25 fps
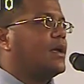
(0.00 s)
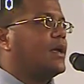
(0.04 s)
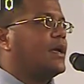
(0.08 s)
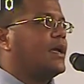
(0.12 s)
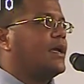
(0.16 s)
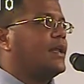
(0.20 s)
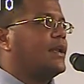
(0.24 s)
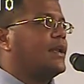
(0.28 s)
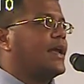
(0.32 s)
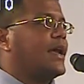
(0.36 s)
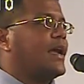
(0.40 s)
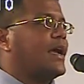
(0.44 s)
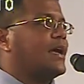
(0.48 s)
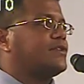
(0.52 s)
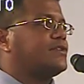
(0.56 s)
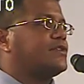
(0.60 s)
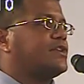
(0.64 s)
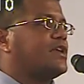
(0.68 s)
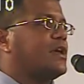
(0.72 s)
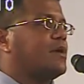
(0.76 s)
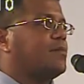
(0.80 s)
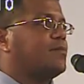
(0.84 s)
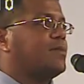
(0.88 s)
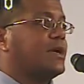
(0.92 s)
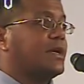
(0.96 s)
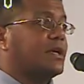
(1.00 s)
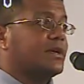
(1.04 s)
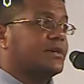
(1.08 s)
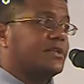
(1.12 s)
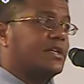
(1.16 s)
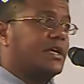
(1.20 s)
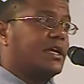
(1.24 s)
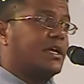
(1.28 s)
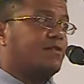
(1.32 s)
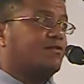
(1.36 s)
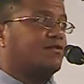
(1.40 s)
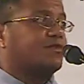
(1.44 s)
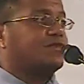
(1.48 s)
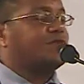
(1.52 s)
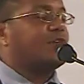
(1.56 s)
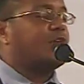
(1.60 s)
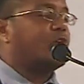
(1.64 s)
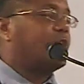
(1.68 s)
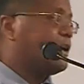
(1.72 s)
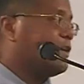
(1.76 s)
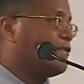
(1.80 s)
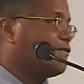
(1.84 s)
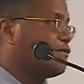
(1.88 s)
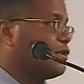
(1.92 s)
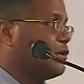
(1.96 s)
and asked him because he was
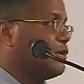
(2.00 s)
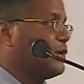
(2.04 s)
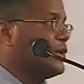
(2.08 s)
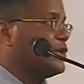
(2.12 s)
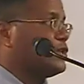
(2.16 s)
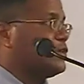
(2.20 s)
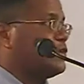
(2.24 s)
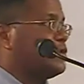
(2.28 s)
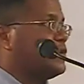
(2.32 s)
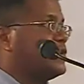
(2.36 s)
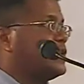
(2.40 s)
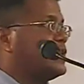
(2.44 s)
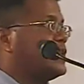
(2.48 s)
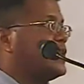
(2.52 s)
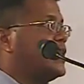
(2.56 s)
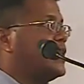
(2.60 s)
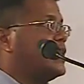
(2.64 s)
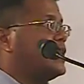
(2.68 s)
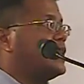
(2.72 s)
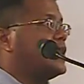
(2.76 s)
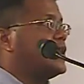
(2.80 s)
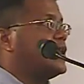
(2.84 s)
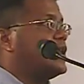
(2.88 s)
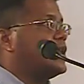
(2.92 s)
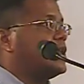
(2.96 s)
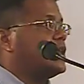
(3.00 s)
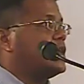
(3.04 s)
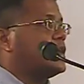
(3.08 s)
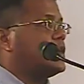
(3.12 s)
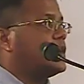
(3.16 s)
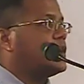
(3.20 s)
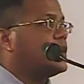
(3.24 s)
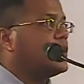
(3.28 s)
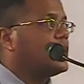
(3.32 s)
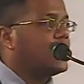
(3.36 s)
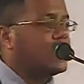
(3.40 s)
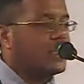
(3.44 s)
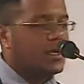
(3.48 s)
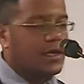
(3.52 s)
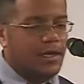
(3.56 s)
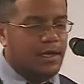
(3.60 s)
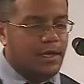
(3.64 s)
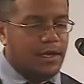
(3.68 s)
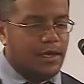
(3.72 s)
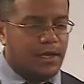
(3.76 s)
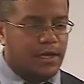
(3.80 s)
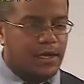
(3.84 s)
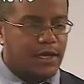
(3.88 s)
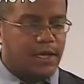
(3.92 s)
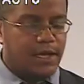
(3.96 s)
very influential in in, uh,
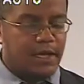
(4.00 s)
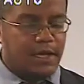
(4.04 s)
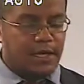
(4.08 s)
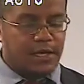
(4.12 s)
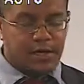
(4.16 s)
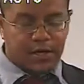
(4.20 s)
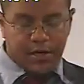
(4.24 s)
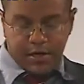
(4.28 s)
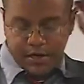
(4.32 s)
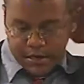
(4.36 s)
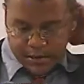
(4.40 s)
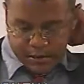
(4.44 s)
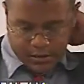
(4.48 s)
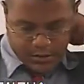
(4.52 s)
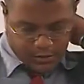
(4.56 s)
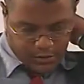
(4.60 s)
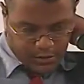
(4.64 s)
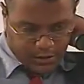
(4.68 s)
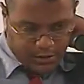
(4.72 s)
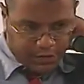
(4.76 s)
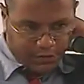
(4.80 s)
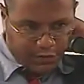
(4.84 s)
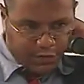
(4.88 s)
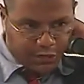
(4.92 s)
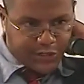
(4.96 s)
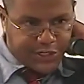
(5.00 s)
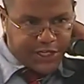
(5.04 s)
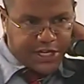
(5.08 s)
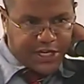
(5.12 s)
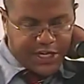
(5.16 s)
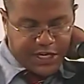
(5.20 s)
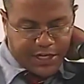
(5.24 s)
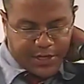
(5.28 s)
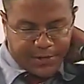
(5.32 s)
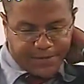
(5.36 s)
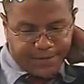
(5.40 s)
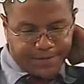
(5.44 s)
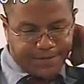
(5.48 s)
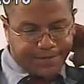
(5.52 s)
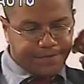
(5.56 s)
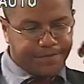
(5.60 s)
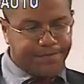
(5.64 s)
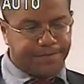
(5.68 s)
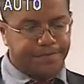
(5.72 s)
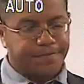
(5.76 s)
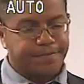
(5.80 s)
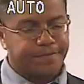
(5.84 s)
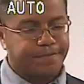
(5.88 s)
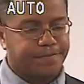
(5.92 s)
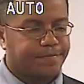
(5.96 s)
in Virginia.
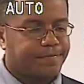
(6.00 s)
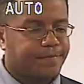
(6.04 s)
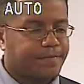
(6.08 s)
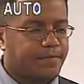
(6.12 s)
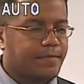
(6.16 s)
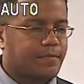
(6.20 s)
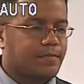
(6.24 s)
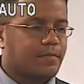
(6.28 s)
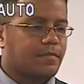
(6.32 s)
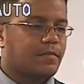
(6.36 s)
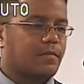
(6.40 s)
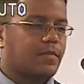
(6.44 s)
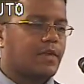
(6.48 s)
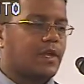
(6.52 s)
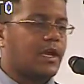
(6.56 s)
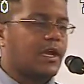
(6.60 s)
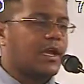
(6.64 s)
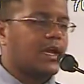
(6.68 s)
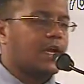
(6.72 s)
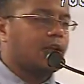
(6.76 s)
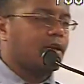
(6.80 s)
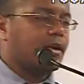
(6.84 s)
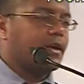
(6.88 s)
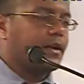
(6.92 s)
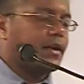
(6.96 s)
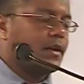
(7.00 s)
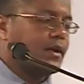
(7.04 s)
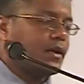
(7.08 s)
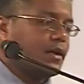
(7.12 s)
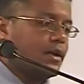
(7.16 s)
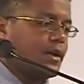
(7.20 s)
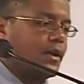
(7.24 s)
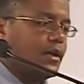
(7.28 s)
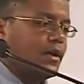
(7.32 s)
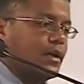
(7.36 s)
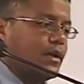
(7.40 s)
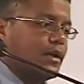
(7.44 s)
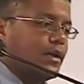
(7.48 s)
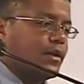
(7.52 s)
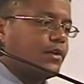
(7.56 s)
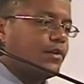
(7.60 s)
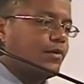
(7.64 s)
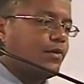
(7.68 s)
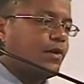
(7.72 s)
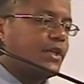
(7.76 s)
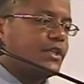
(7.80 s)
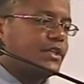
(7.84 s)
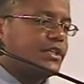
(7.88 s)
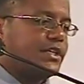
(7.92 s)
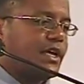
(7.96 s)
And
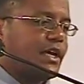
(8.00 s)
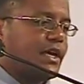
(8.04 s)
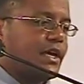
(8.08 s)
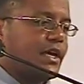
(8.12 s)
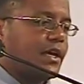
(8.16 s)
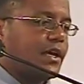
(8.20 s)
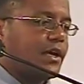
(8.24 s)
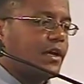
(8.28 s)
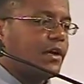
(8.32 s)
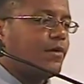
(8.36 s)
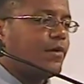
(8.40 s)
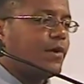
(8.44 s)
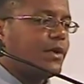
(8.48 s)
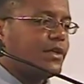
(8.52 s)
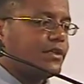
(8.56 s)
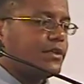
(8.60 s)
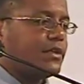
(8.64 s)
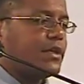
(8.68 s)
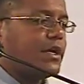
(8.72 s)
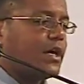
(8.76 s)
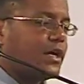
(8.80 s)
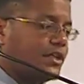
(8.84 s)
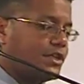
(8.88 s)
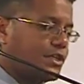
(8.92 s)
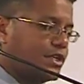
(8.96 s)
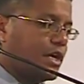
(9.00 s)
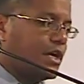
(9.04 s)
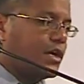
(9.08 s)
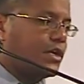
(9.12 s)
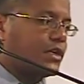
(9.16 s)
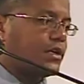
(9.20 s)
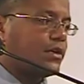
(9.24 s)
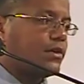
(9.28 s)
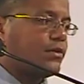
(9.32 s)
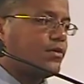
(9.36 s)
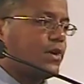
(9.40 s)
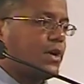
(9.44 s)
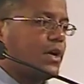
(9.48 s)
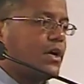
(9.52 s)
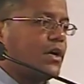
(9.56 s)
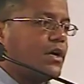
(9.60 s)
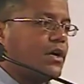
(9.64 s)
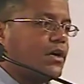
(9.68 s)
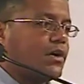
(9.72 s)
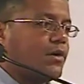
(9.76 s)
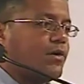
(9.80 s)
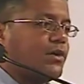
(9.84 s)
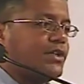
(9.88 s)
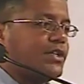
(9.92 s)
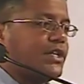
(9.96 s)
Quincy Quin, uh, John uh,
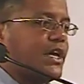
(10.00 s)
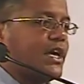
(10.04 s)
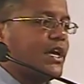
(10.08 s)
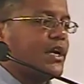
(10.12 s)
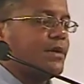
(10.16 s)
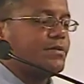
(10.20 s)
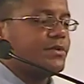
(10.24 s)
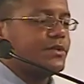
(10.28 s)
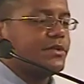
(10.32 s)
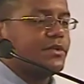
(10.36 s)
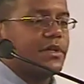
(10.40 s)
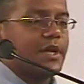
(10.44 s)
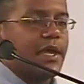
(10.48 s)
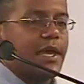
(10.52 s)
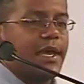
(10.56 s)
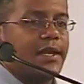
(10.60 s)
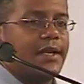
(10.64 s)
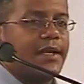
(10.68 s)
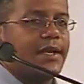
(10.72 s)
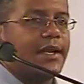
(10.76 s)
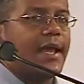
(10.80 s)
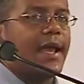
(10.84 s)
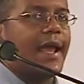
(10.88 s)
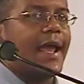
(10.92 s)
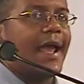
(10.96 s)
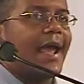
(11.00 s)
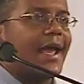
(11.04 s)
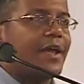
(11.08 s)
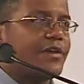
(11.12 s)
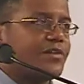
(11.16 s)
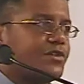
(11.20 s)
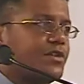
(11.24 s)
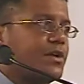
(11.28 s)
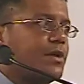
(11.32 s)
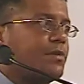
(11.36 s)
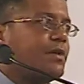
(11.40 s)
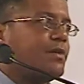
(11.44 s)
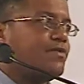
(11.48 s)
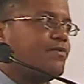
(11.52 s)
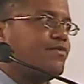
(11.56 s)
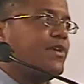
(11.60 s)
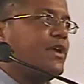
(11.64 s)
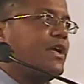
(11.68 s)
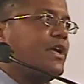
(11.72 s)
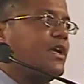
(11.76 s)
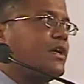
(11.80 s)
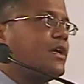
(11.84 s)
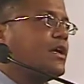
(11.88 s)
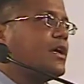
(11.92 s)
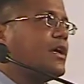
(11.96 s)
Quincy Adams had asked him if
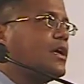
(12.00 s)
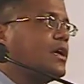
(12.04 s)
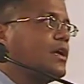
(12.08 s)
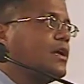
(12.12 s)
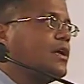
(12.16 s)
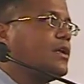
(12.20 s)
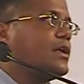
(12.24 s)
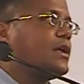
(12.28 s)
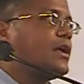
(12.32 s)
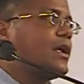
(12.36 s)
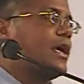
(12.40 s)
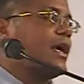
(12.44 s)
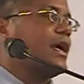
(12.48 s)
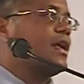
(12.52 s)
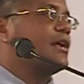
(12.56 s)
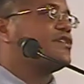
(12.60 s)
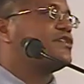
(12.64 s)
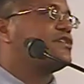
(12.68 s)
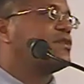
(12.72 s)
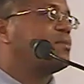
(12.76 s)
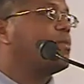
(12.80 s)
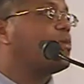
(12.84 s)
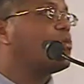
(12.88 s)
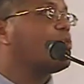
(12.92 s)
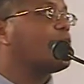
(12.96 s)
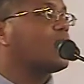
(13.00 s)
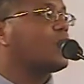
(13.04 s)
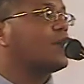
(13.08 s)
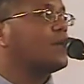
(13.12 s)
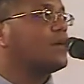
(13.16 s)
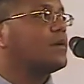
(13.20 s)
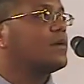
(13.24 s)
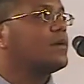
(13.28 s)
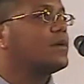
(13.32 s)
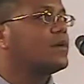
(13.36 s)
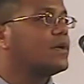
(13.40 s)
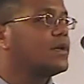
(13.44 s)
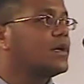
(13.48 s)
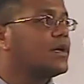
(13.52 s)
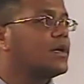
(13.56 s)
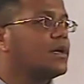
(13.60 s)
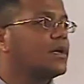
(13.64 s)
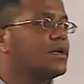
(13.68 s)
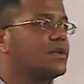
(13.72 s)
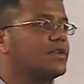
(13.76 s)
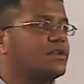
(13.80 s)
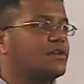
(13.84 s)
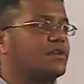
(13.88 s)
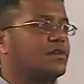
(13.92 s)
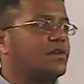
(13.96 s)
he can get his support
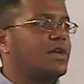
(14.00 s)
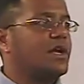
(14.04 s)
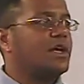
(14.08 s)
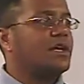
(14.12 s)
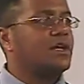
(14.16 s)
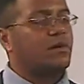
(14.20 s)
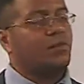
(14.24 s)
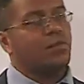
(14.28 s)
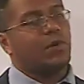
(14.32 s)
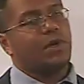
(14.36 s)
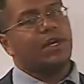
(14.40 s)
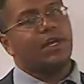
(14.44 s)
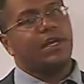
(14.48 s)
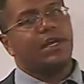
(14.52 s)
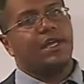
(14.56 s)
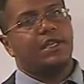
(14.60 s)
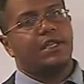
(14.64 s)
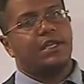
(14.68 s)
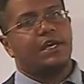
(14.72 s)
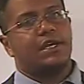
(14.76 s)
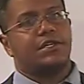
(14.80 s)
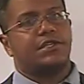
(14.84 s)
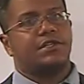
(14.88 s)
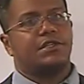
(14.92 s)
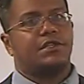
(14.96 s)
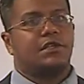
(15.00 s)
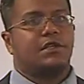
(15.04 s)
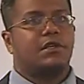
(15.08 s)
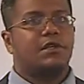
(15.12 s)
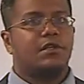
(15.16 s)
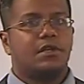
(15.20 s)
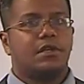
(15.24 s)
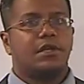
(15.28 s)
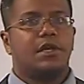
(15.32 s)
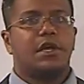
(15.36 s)
so he could win the election,